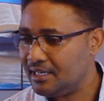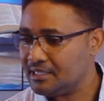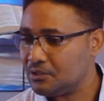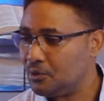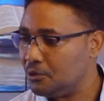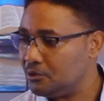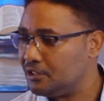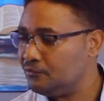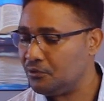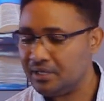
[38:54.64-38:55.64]
as they were
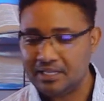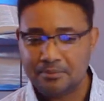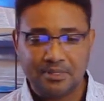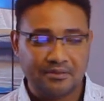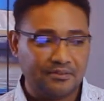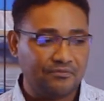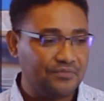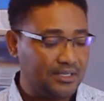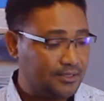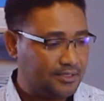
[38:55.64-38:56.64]
looking for him in the
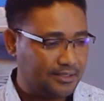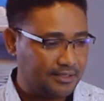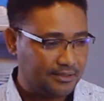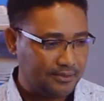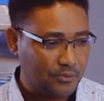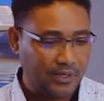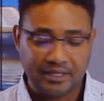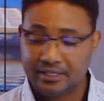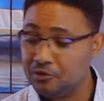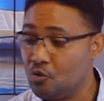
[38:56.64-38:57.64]
fields where
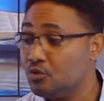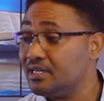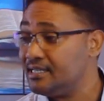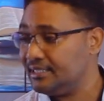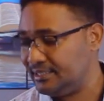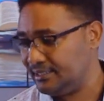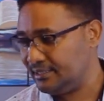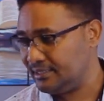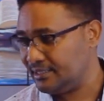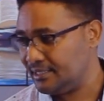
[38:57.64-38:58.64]
he had gone
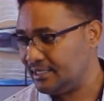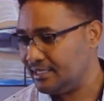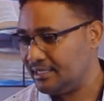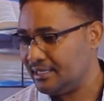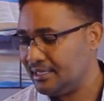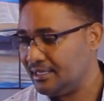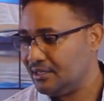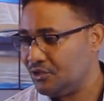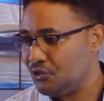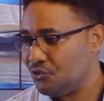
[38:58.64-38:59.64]
hunting.
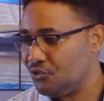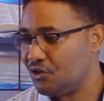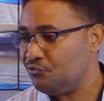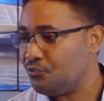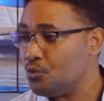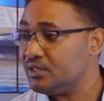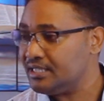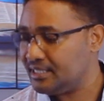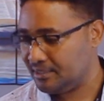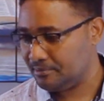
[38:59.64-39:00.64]
They found
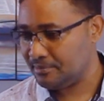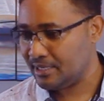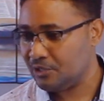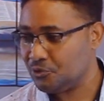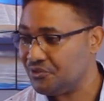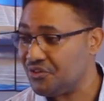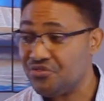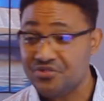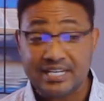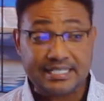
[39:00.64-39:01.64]
him, and on the
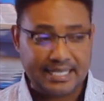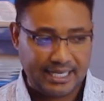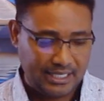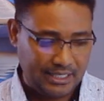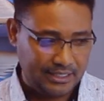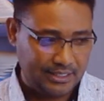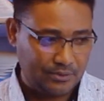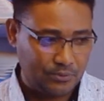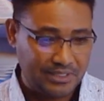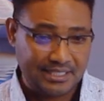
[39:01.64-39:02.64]
third day,
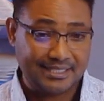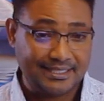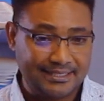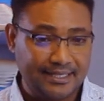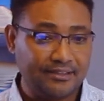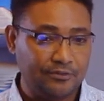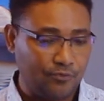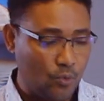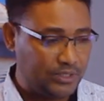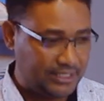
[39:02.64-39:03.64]
which is the day they
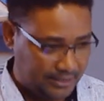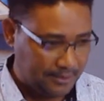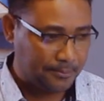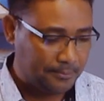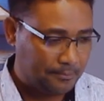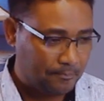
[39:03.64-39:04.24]
found him,